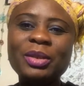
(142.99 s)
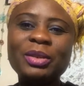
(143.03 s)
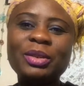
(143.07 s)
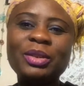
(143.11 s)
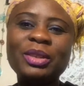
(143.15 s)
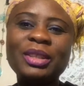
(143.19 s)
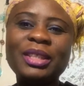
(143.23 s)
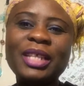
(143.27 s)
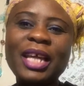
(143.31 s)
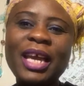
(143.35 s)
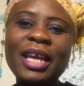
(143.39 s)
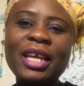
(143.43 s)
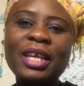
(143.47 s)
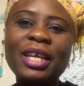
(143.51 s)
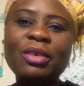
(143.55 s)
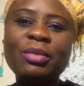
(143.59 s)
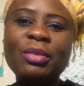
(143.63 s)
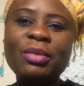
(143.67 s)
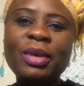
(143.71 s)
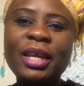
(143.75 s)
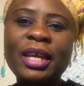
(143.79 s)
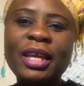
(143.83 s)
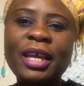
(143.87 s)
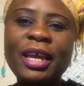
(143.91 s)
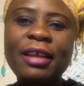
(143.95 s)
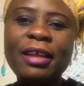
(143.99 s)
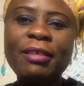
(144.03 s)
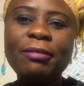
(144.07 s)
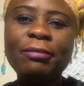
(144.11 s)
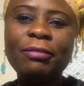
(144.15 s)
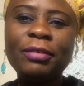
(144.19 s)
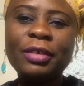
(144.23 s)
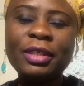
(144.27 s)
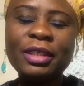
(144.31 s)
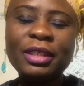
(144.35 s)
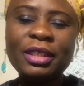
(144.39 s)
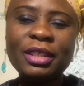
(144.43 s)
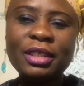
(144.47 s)
So thank you again
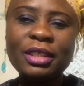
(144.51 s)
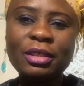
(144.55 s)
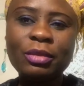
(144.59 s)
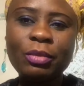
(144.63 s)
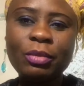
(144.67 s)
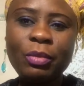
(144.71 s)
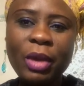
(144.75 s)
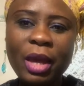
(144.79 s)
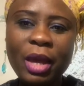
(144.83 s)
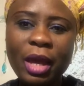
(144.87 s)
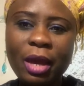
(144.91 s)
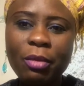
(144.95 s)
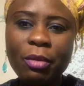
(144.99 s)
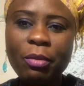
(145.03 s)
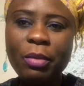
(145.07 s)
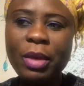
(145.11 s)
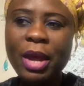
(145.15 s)
for this week.